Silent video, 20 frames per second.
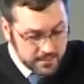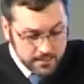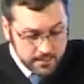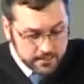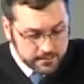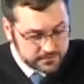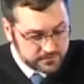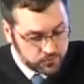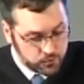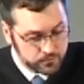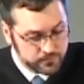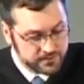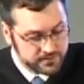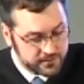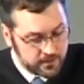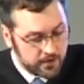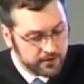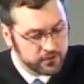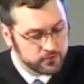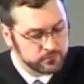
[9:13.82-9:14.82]
His only
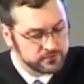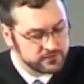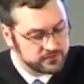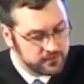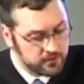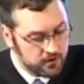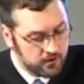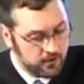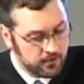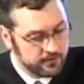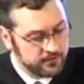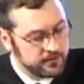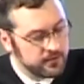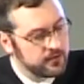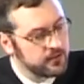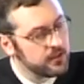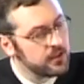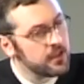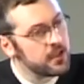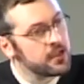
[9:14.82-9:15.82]
daughter was gone,
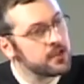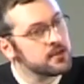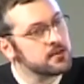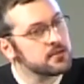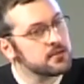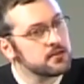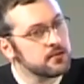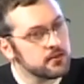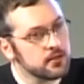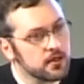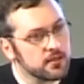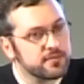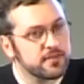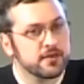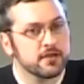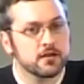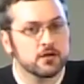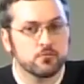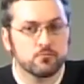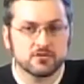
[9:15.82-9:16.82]
and
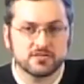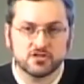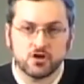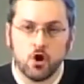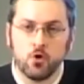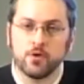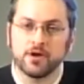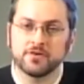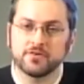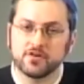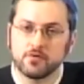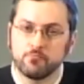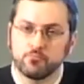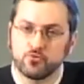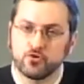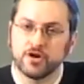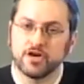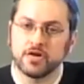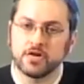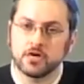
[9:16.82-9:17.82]
nothing was going to
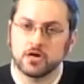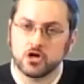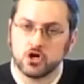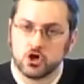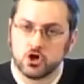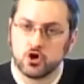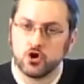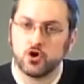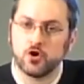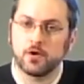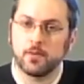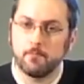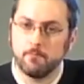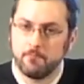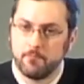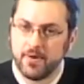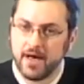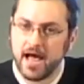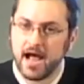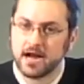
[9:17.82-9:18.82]
bring her
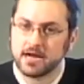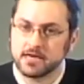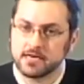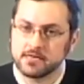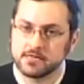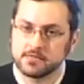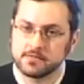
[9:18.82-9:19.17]
back.